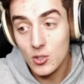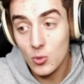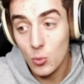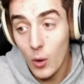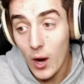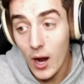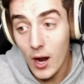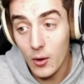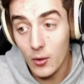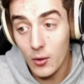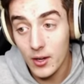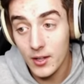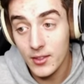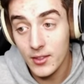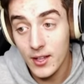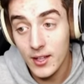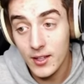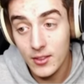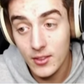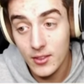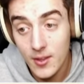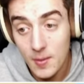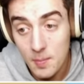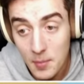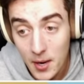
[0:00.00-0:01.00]
Wow. And
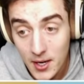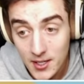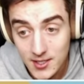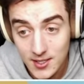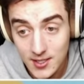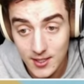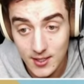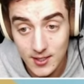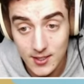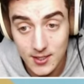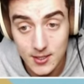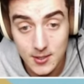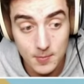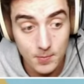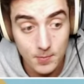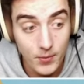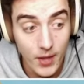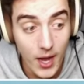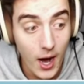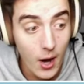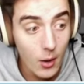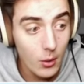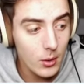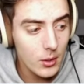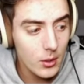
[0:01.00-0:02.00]
then the muskets.
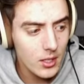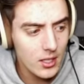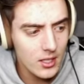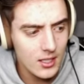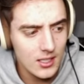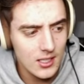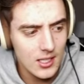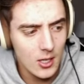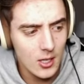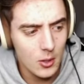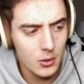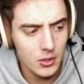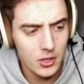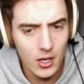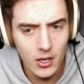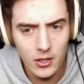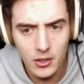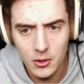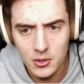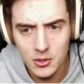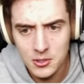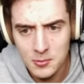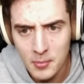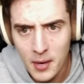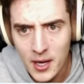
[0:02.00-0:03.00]
How are we going to deal with all
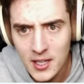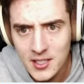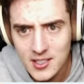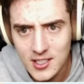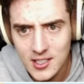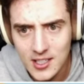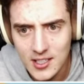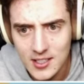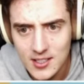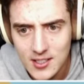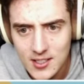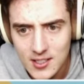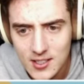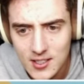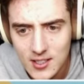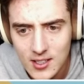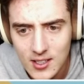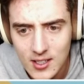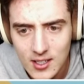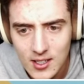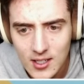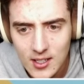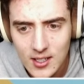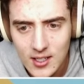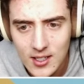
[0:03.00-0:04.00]
those muskets?
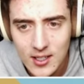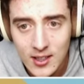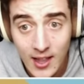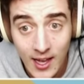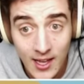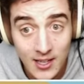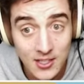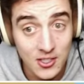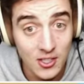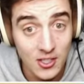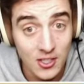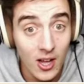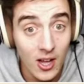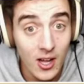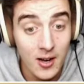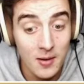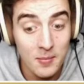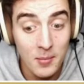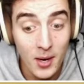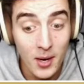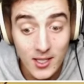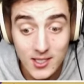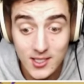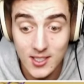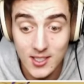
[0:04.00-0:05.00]
That is a of
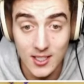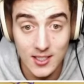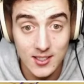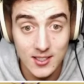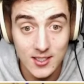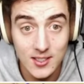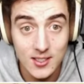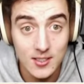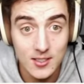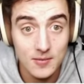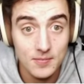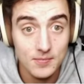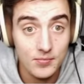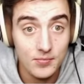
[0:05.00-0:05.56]
muskets.